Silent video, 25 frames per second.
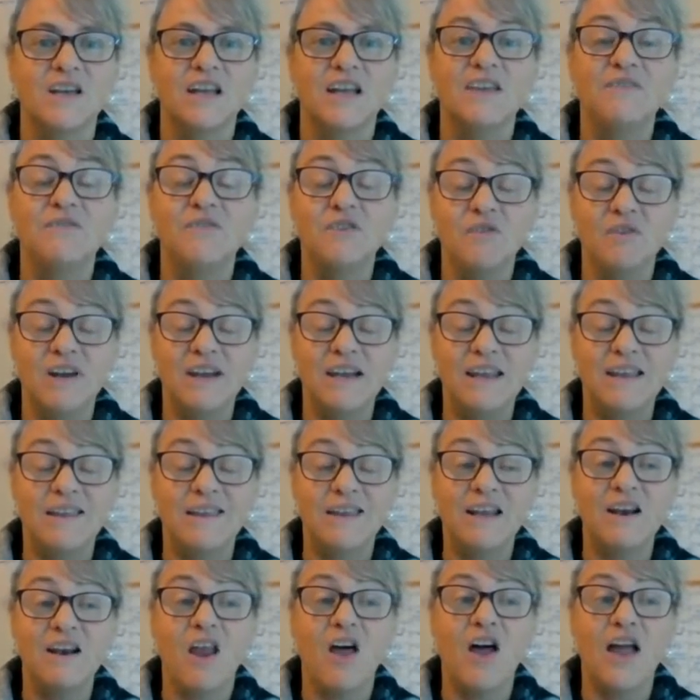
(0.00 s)
If you're
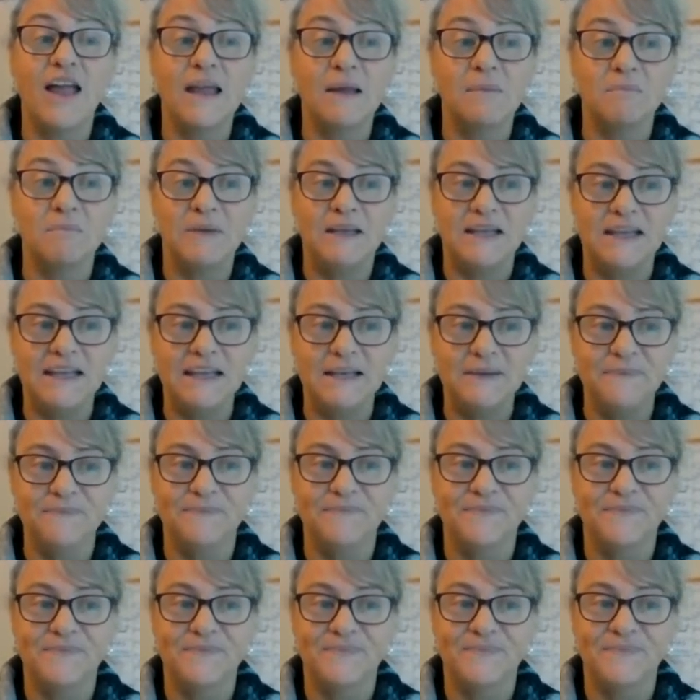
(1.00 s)
anything like me,
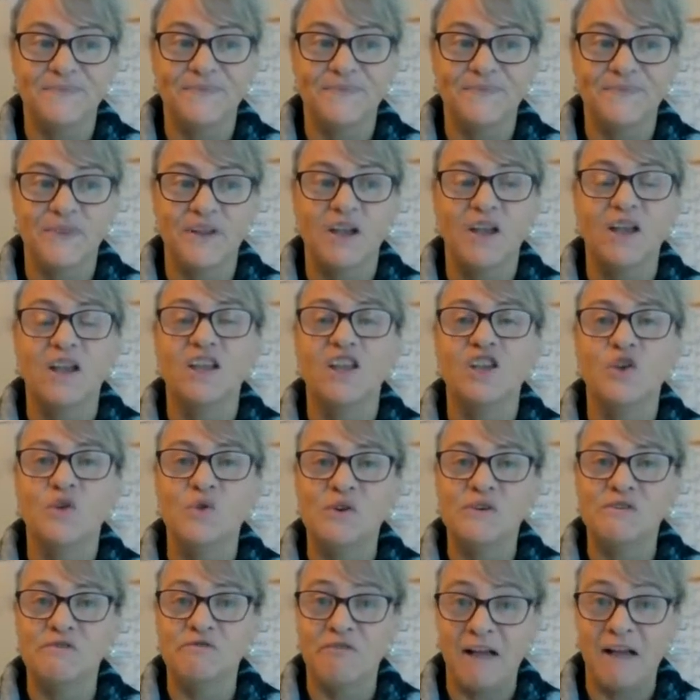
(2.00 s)
you
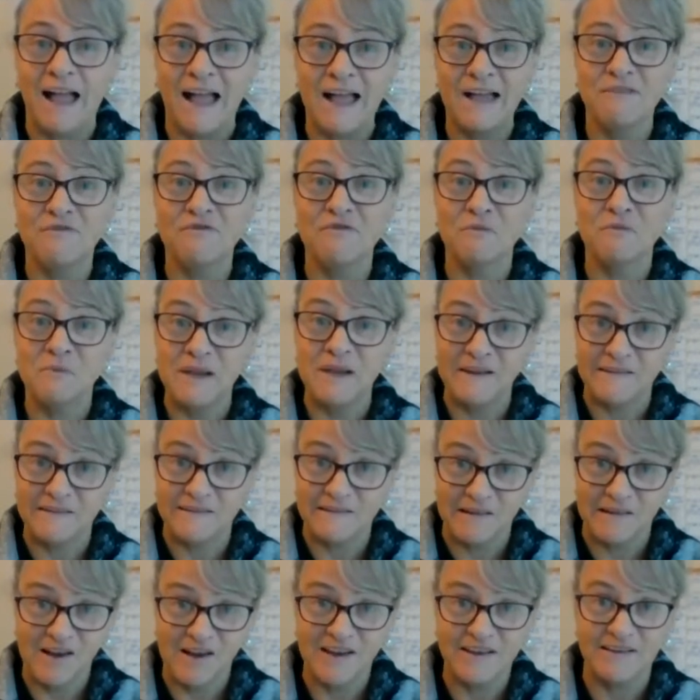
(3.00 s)
are far from
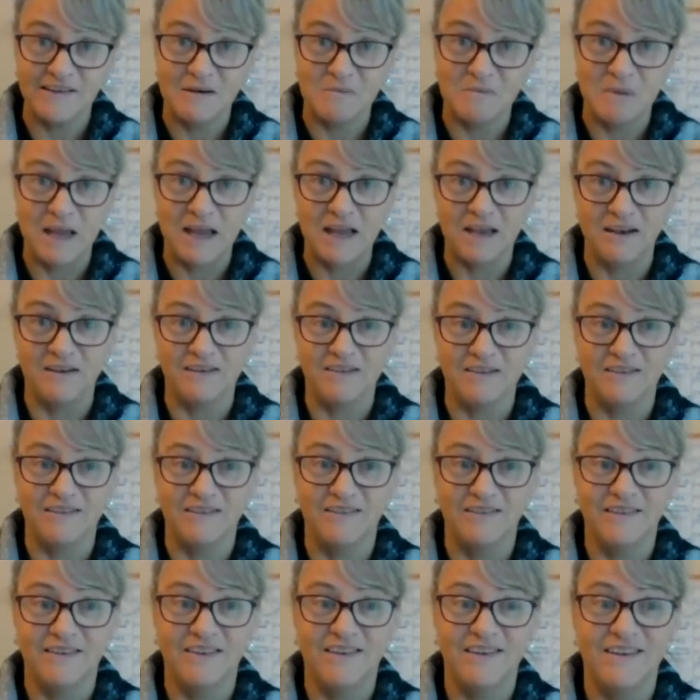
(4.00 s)
excited about it.
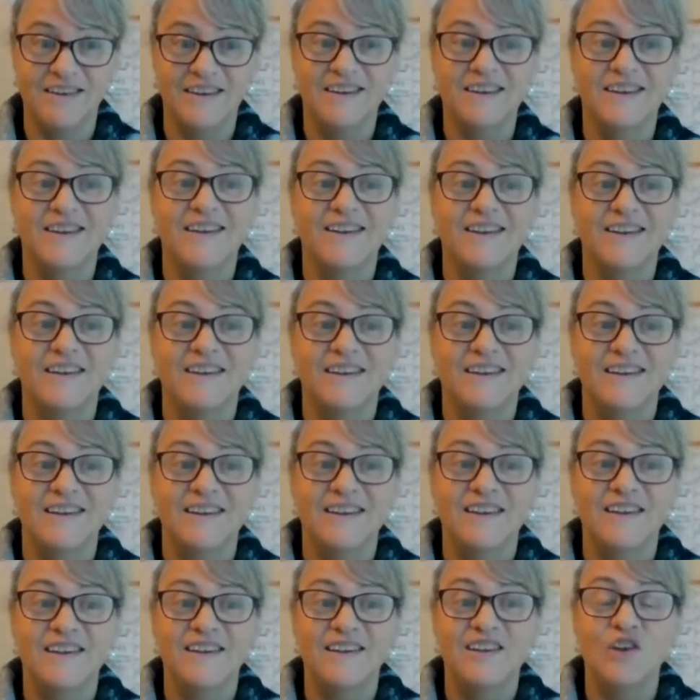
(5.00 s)

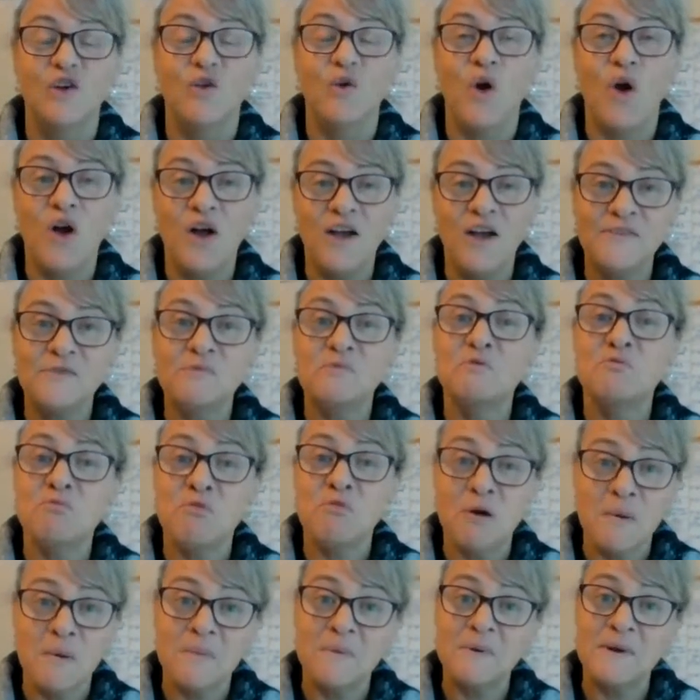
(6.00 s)
Your eyes will
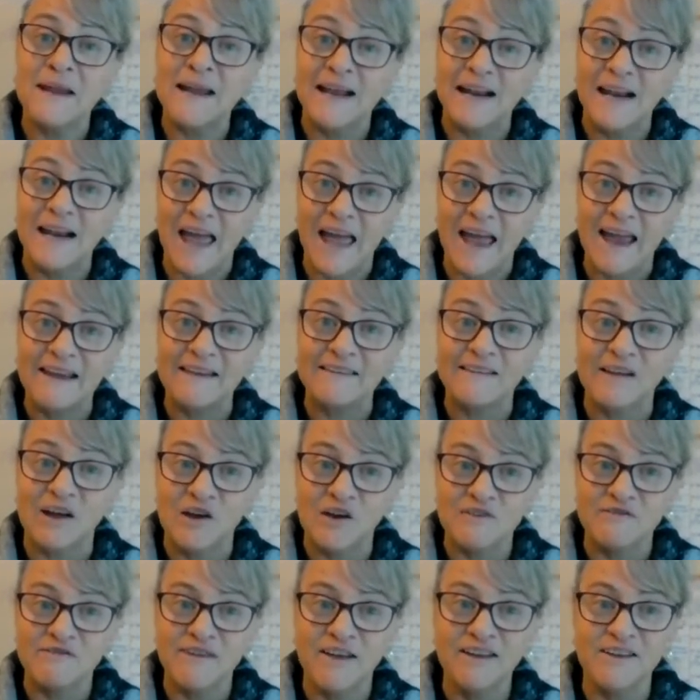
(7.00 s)
probably glaze
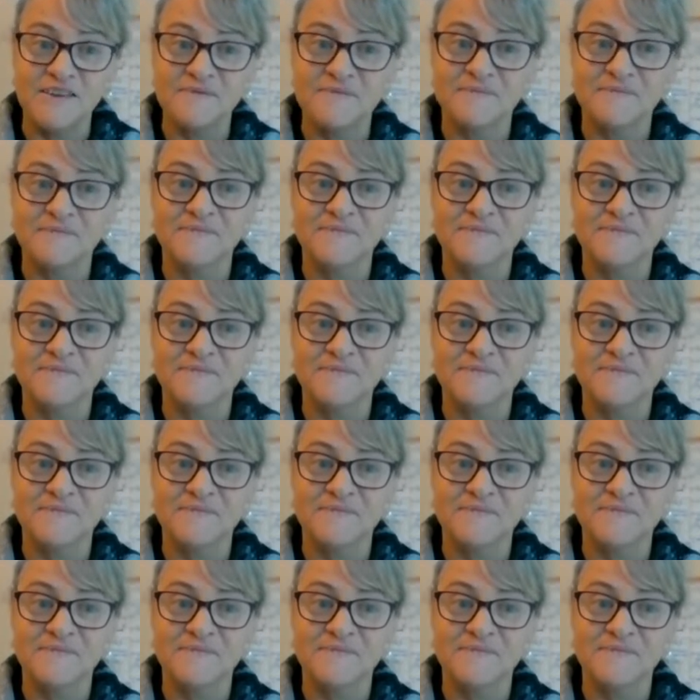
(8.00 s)
over